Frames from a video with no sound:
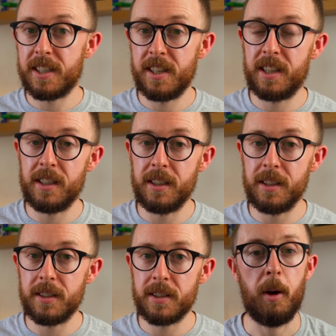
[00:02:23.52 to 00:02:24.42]

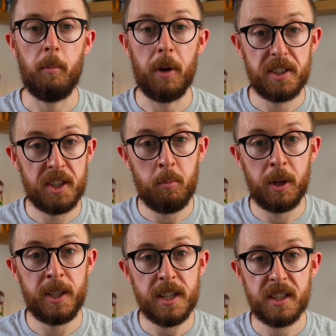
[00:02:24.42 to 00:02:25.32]
signals.
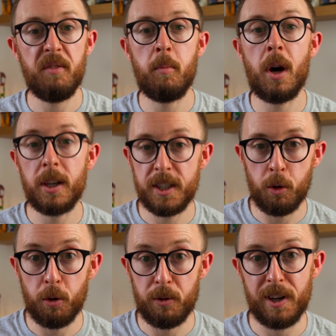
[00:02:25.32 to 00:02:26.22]
Mysimba does have marketing
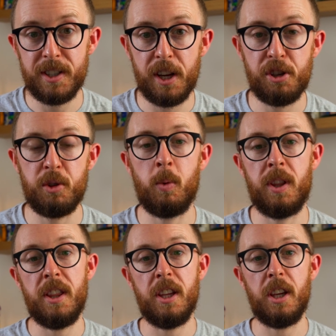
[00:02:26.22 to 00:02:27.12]
authorization
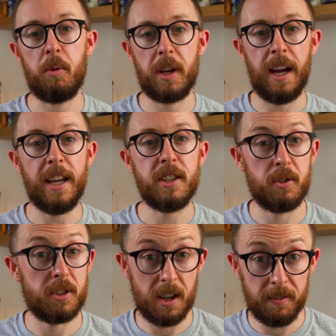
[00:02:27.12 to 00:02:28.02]
within the UK, so
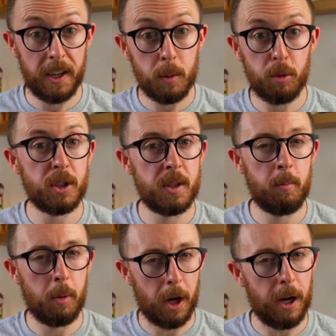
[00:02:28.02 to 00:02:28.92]
it's available to
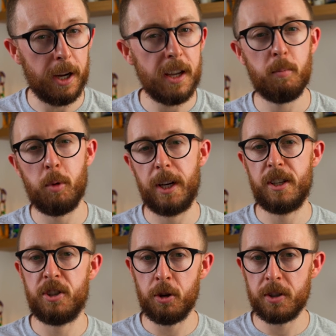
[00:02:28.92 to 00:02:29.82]
buy, but
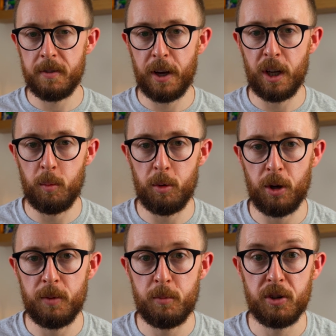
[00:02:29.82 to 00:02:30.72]
it's not available
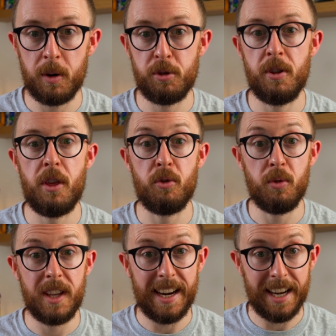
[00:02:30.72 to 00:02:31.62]
on prescription through
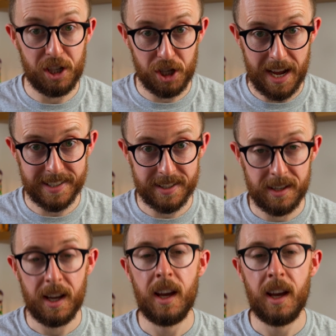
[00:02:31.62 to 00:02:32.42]
the NHS.